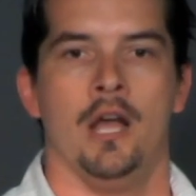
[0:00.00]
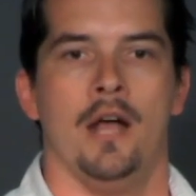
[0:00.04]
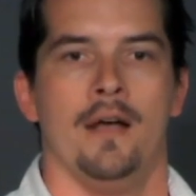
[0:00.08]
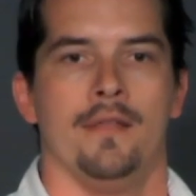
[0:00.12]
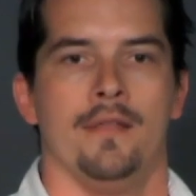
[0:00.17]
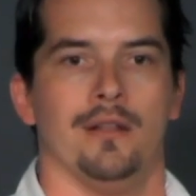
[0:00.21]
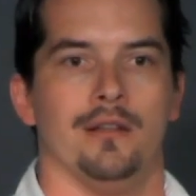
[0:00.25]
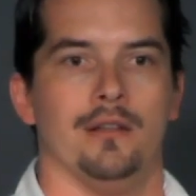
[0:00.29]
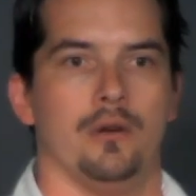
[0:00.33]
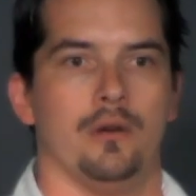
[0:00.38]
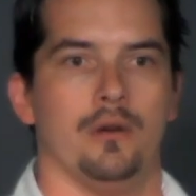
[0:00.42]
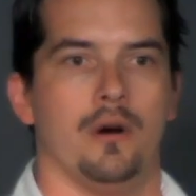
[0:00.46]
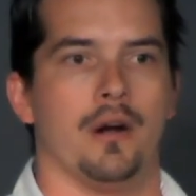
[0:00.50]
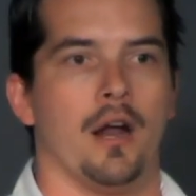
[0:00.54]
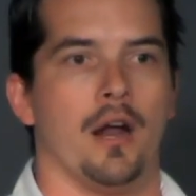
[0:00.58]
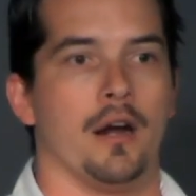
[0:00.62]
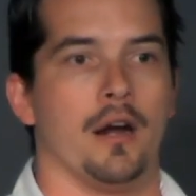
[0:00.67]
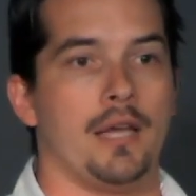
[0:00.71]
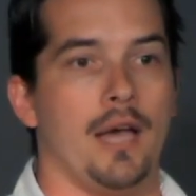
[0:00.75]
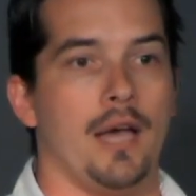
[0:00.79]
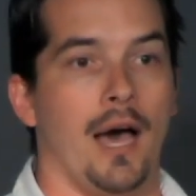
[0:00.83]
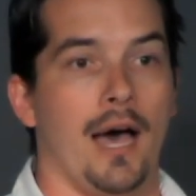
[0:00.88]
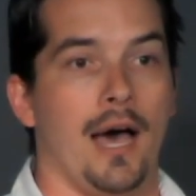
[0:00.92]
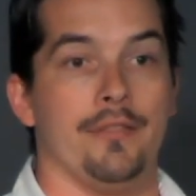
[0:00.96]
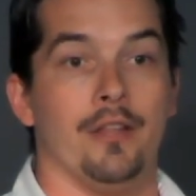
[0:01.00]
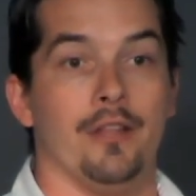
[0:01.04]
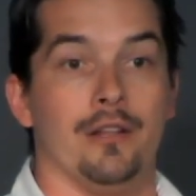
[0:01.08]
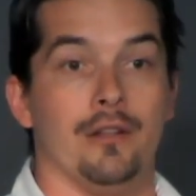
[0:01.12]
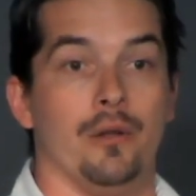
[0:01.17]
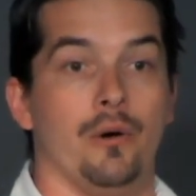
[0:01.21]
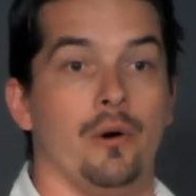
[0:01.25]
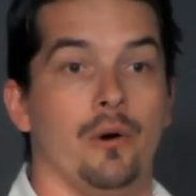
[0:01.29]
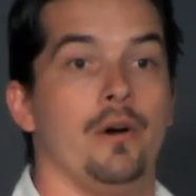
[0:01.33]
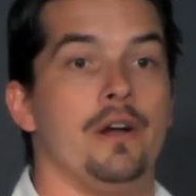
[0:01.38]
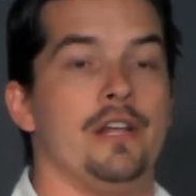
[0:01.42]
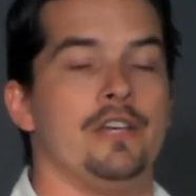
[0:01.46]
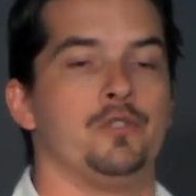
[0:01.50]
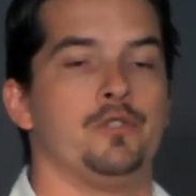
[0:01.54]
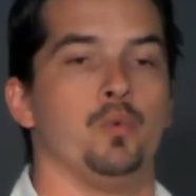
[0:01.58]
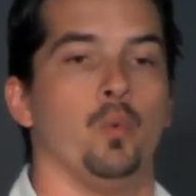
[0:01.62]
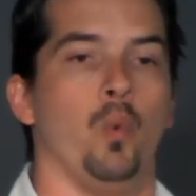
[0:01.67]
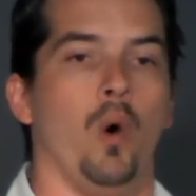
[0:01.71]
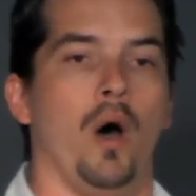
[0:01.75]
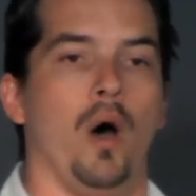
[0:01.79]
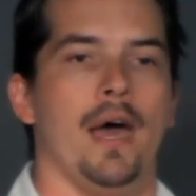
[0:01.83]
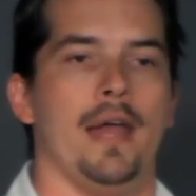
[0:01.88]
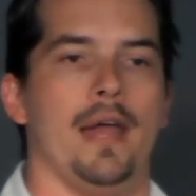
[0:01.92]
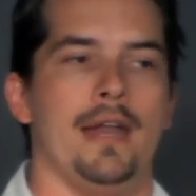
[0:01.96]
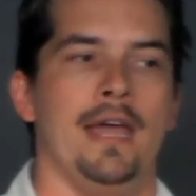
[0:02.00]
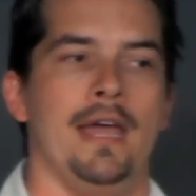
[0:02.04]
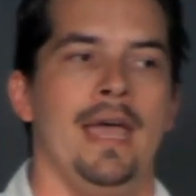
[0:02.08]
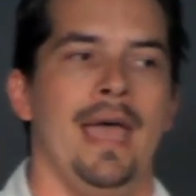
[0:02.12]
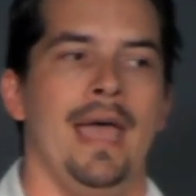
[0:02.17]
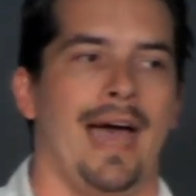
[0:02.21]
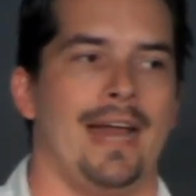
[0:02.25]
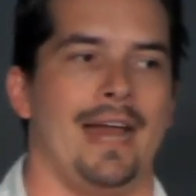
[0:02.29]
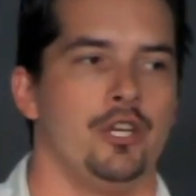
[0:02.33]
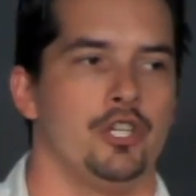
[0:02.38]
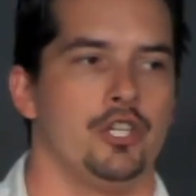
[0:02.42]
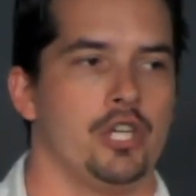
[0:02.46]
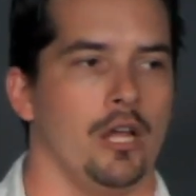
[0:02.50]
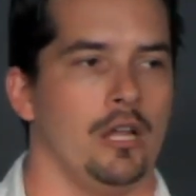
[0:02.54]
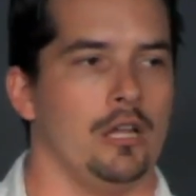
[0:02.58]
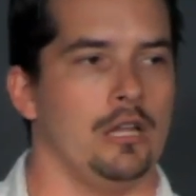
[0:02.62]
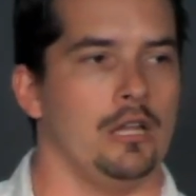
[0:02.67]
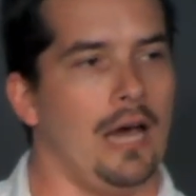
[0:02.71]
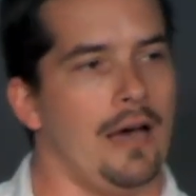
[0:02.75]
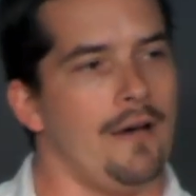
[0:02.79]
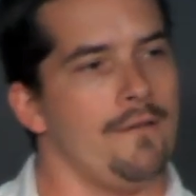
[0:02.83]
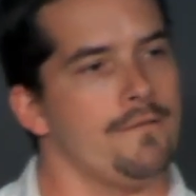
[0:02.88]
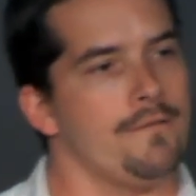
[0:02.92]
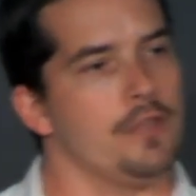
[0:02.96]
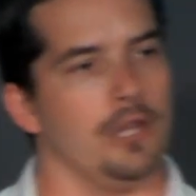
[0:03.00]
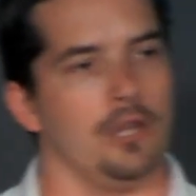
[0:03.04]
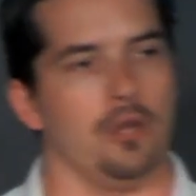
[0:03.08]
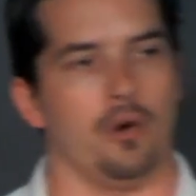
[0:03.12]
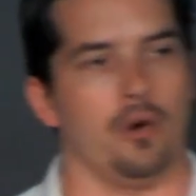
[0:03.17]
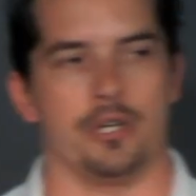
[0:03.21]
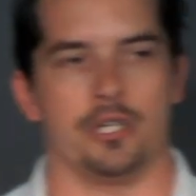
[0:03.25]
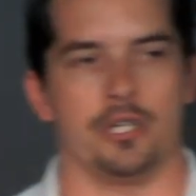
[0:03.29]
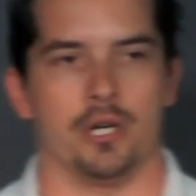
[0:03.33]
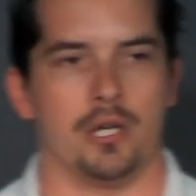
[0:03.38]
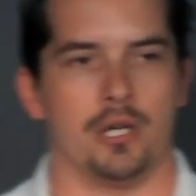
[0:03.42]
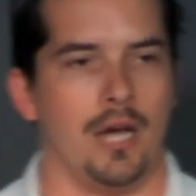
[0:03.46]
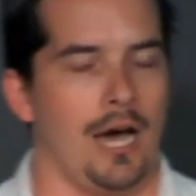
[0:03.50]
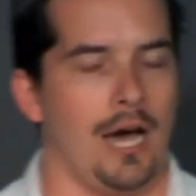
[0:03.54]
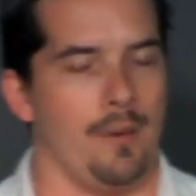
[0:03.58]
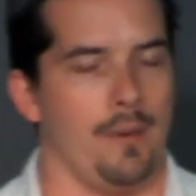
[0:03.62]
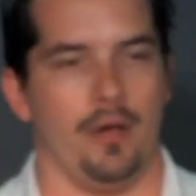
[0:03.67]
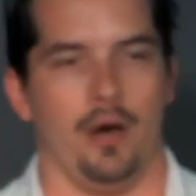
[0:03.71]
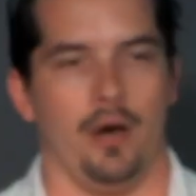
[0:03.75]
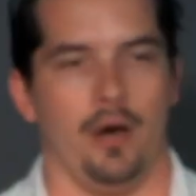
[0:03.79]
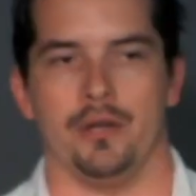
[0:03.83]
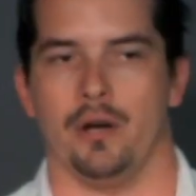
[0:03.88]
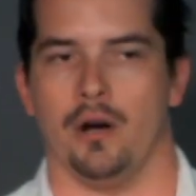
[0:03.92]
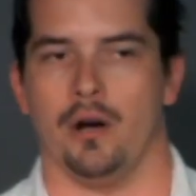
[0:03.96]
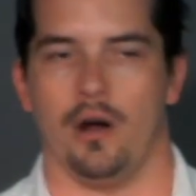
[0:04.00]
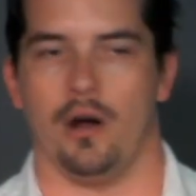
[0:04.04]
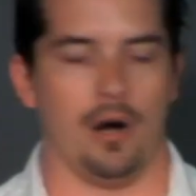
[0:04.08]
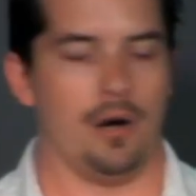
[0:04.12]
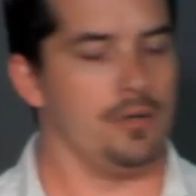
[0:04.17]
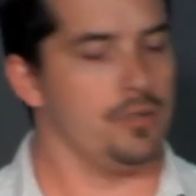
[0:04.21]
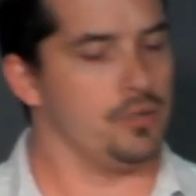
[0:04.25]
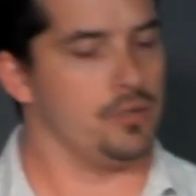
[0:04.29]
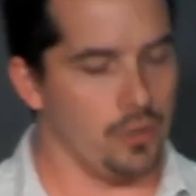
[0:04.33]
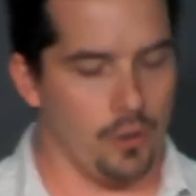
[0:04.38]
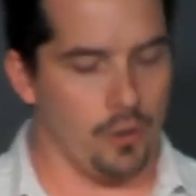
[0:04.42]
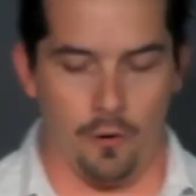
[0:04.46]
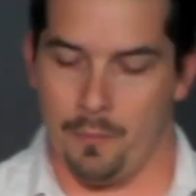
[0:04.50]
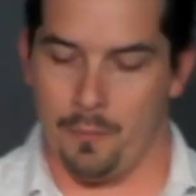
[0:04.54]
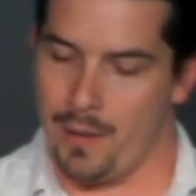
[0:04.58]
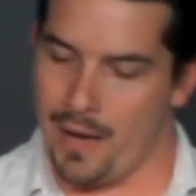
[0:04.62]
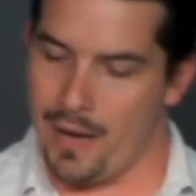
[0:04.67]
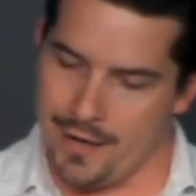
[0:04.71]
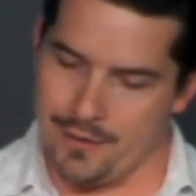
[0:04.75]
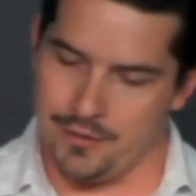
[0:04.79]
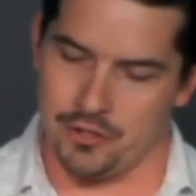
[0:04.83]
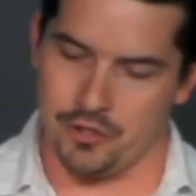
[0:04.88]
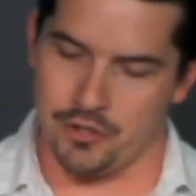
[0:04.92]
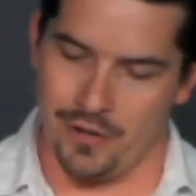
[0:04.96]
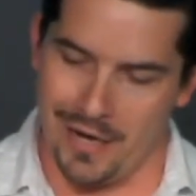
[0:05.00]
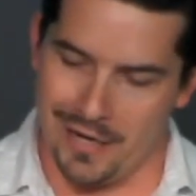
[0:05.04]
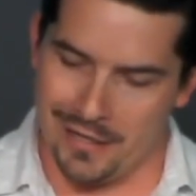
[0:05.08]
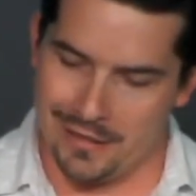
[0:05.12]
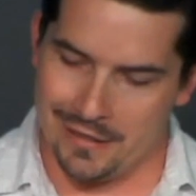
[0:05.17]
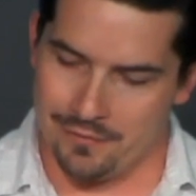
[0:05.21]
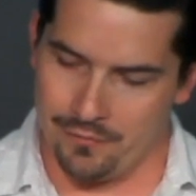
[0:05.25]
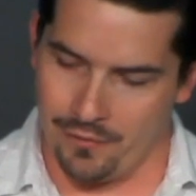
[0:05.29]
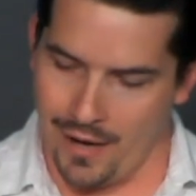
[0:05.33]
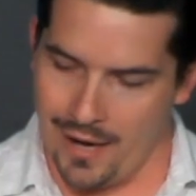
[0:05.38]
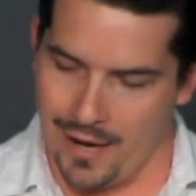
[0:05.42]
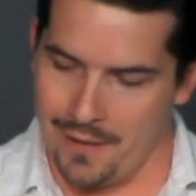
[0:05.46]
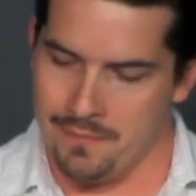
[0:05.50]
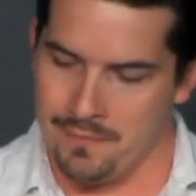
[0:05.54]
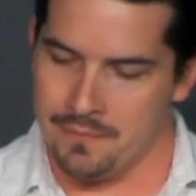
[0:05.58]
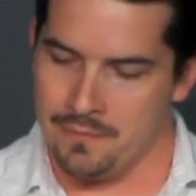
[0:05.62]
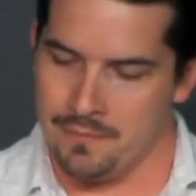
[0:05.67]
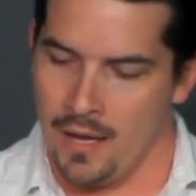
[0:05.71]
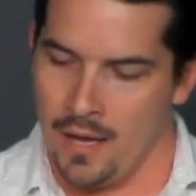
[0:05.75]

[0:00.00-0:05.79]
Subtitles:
The Lord our God, the Lord is one, and you shall love the Lord your God with all your heart, soul, mind, strength, right?